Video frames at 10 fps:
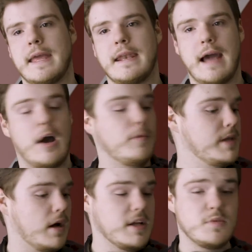And I'll
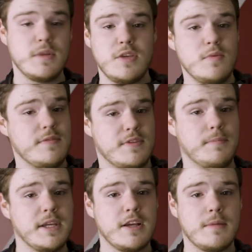be honest with you, if
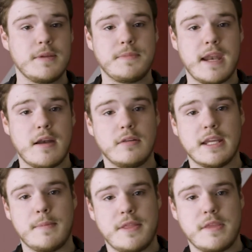something comes up that I don't
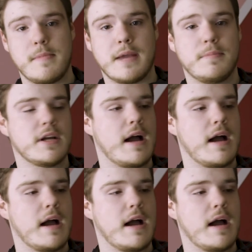like about the MacBook,